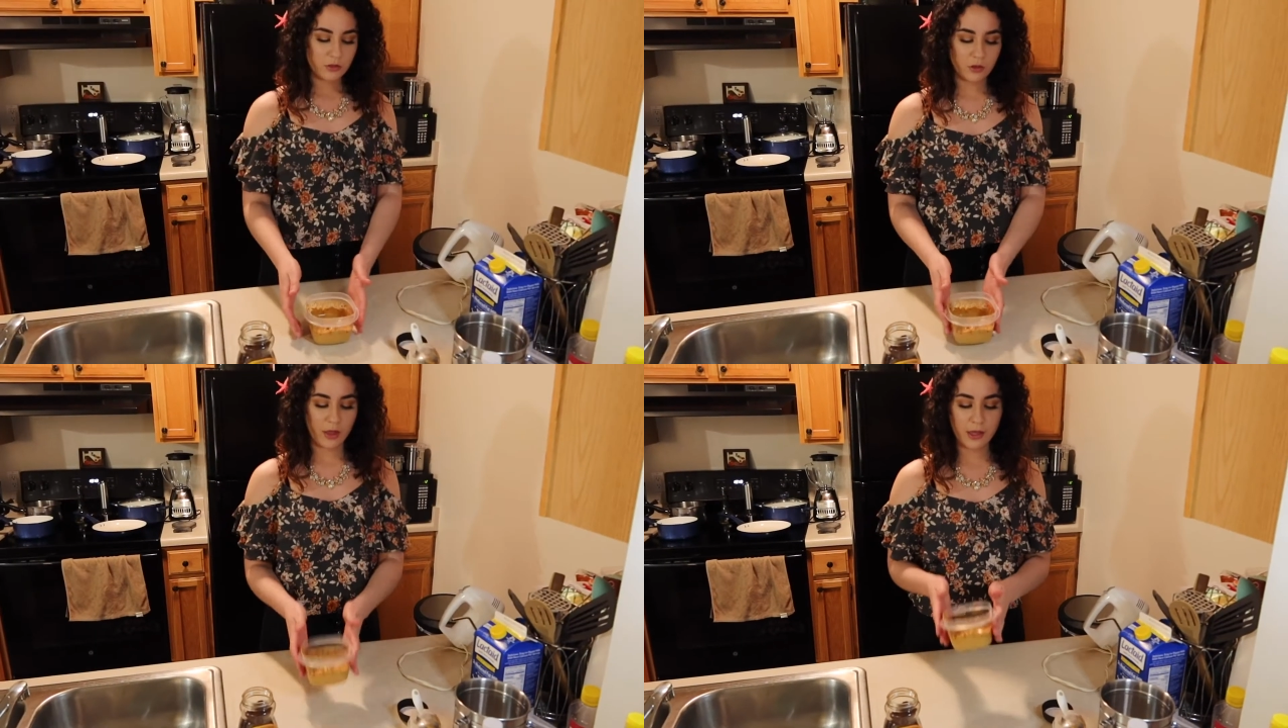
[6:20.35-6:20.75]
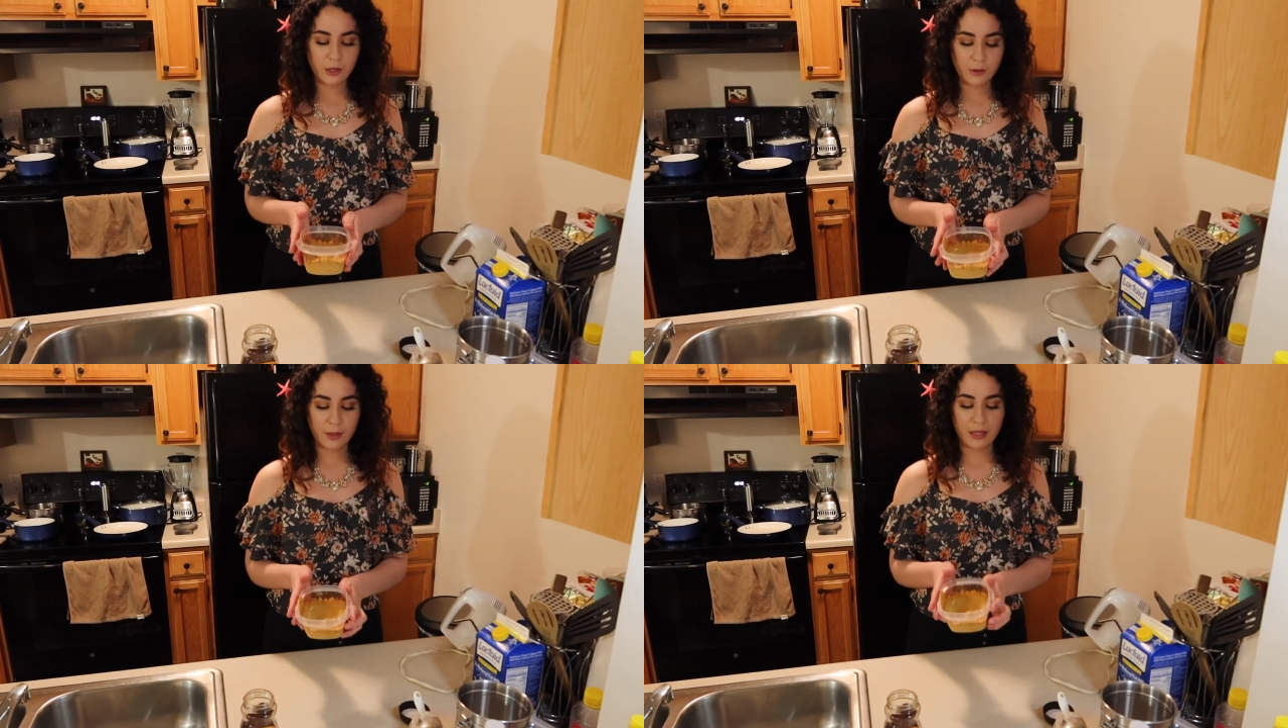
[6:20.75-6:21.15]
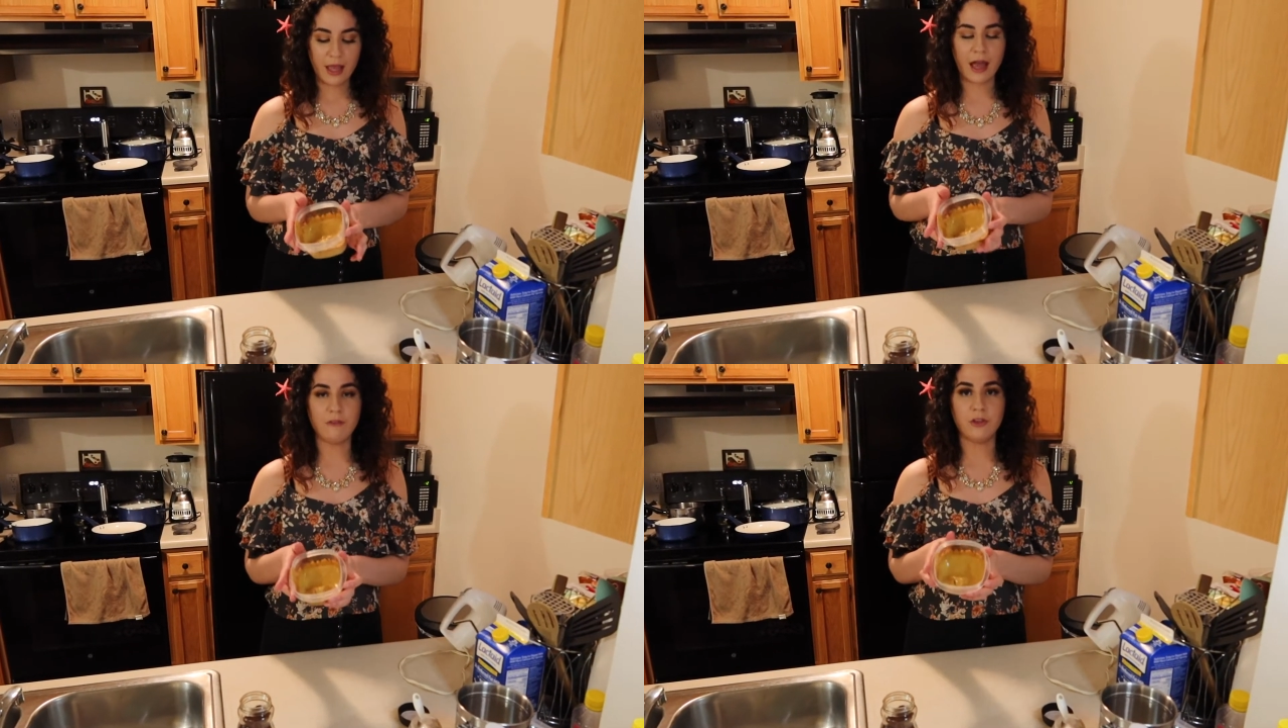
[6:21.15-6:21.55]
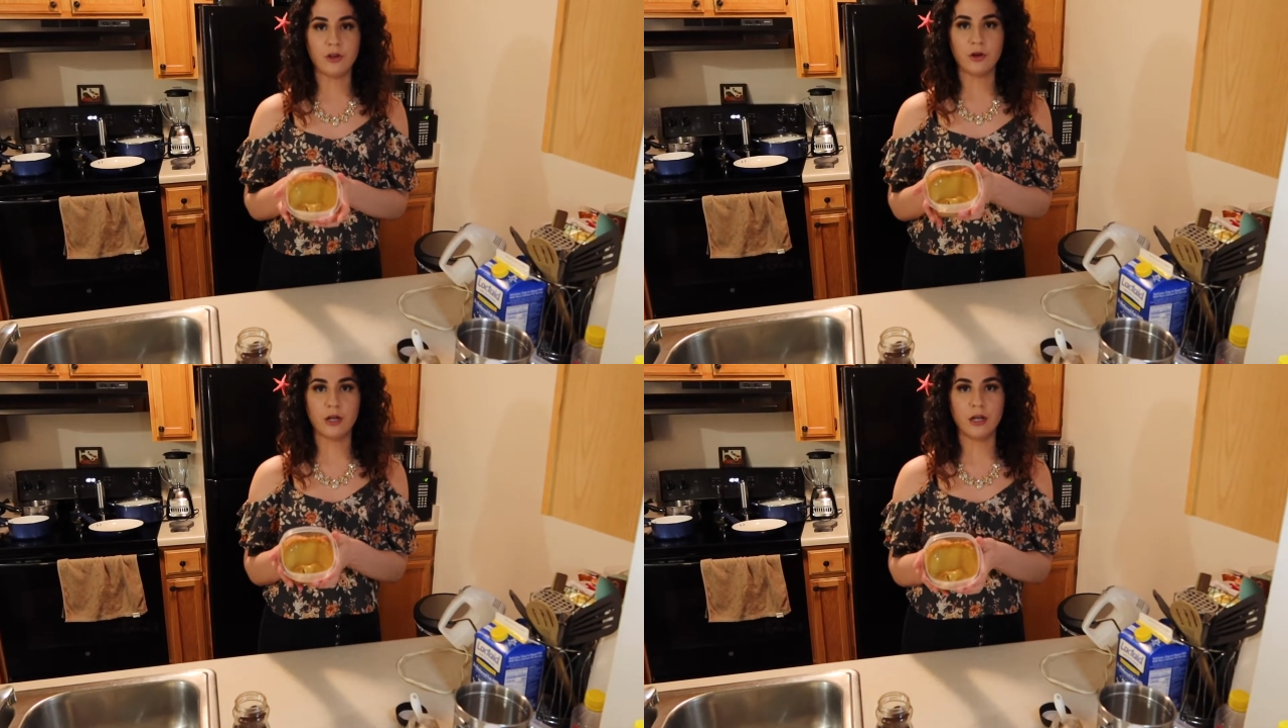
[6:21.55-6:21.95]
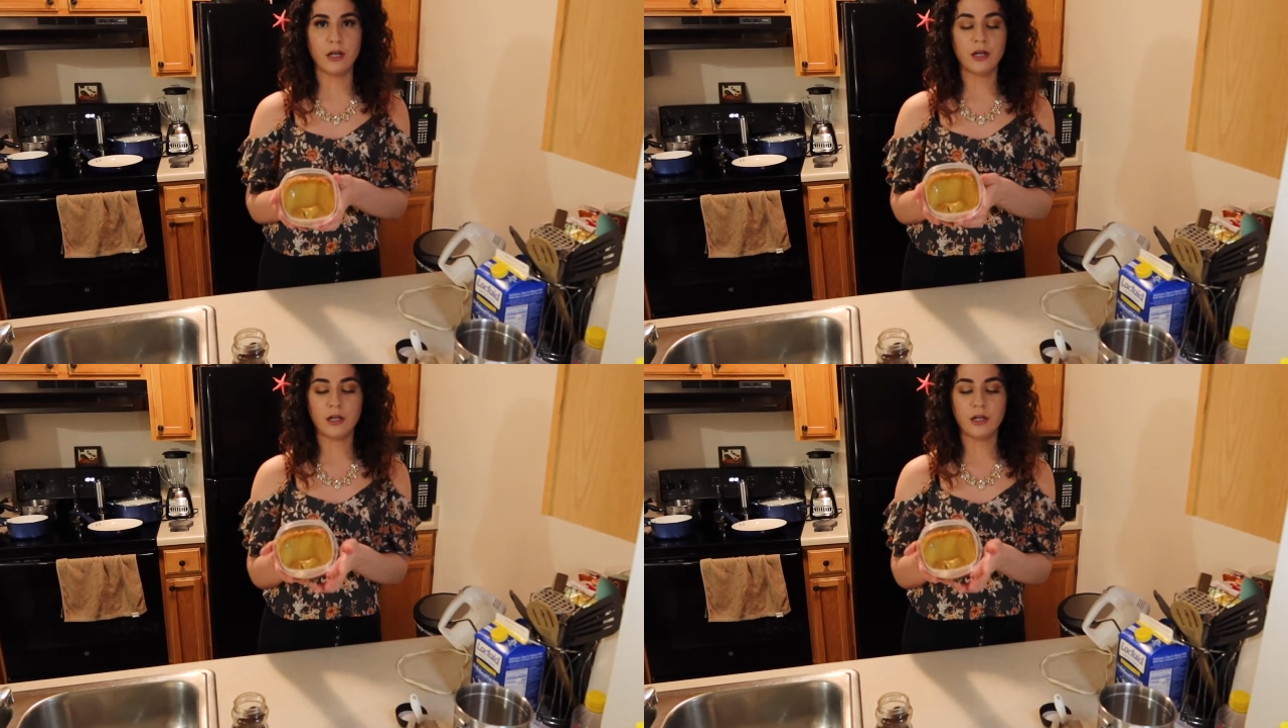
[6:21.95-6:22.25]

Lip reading: So now that you already have your